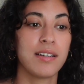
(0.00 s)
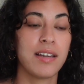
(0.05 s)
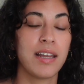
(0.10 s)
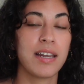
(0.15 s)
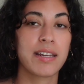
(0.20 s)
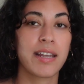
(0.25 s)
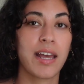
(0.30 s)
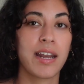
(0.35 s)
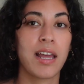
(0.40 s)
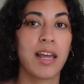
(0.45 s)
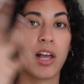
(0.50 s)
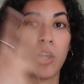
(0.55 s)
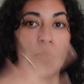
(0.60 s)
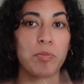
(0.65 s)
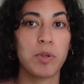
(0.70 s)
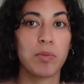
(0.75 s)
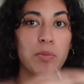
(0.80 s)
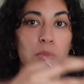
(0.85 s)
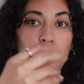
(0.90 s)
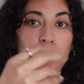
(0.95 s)
and kind of
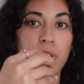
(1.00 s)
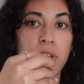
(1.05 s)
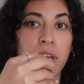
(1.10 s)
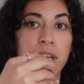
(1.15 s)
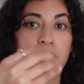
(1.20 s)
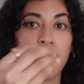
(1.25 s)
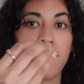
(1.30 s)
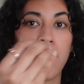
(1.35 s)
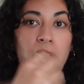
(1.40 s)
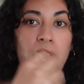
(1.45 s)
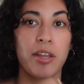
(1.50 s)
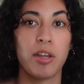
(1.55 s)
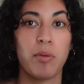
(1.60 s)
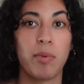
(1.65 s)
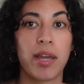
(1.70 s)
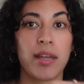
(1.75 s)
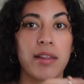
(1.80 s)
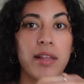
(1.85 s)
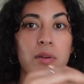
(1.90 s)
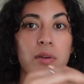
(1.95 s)
help you more like
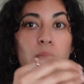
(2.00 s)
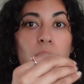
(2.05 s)
evaluate like